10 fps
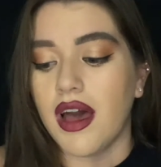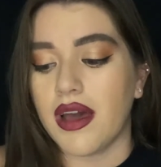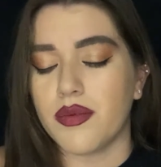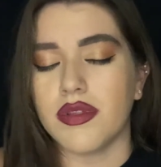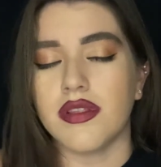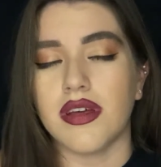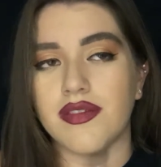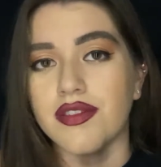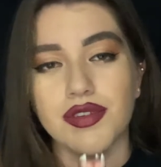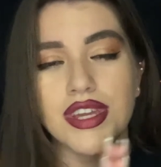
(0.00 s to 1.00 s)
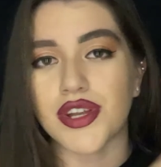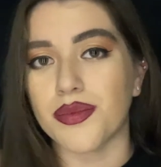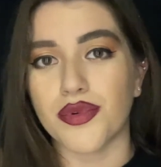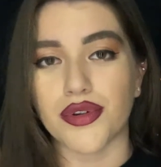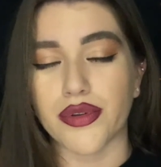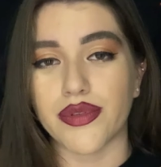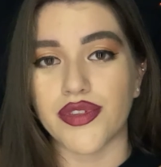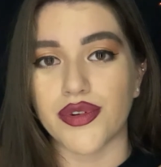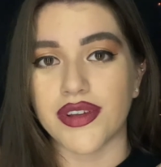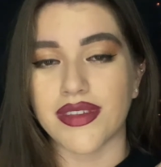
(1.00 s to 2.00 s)
I would love to hear more ghost
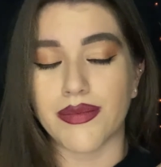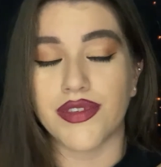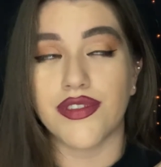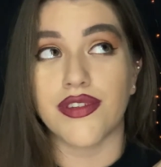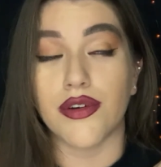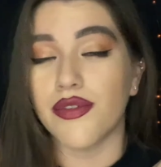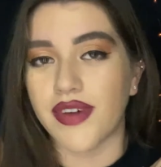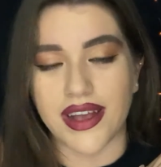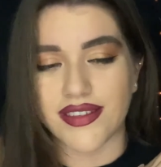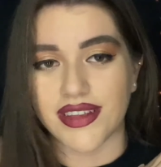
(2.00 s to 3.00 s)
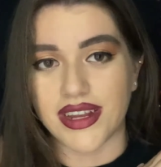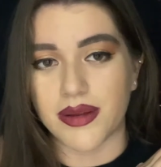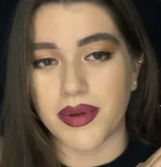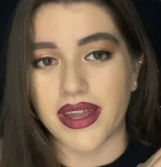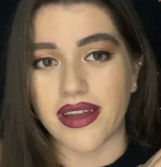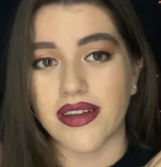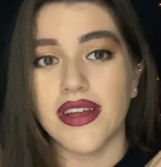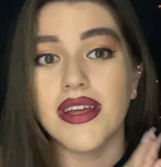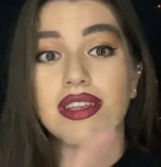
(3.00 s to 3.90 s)
stories. I'm so fascinated by that.